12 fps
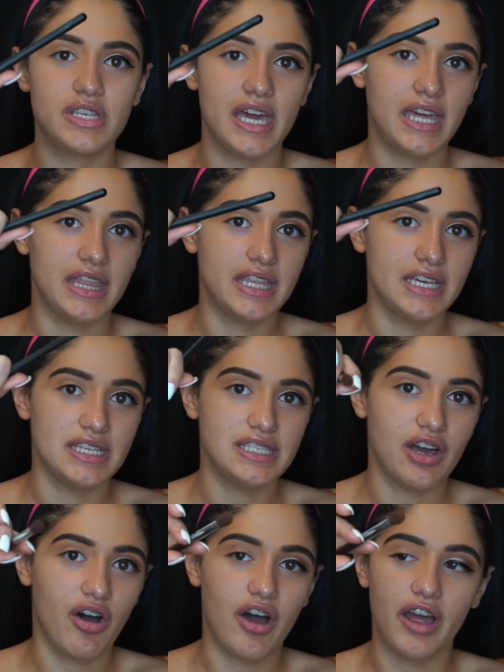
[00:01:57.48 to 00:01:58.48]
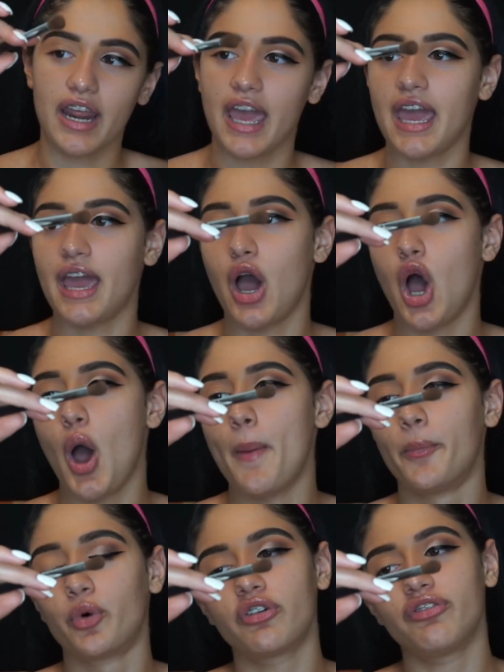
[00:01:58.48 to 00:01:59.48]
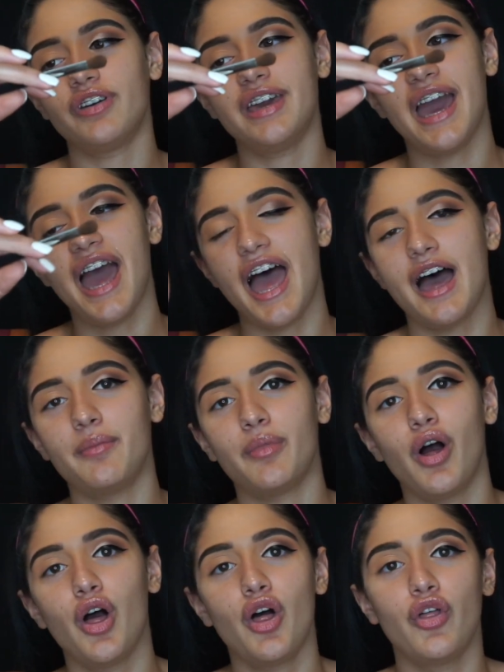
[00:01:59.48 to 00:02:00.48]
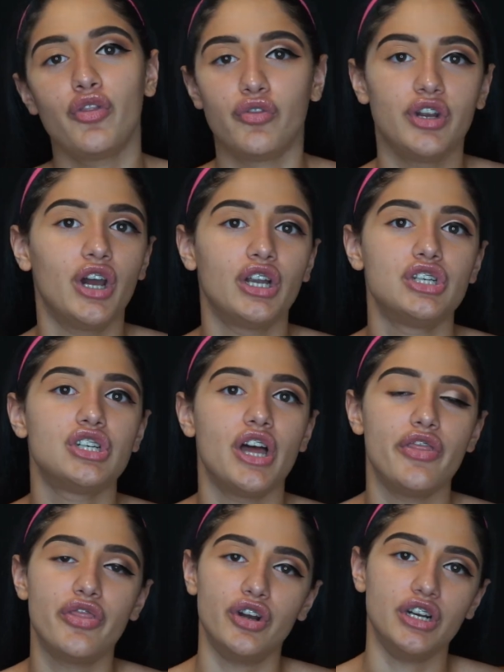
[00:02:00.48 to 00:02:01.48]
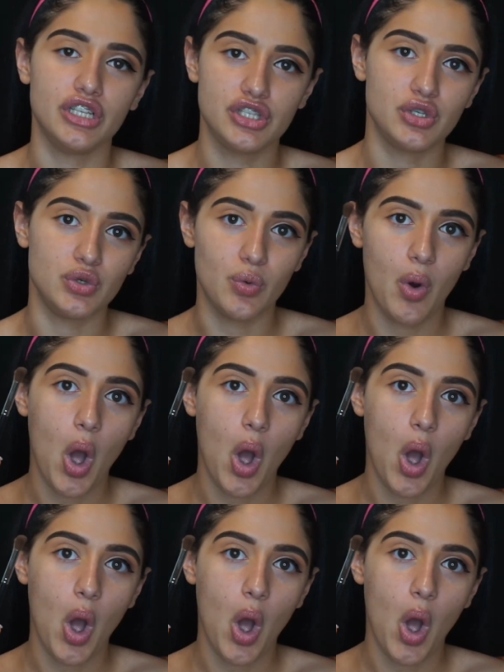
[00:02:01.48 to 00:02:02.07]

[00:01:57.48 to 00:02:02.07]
take this on a Morphe M332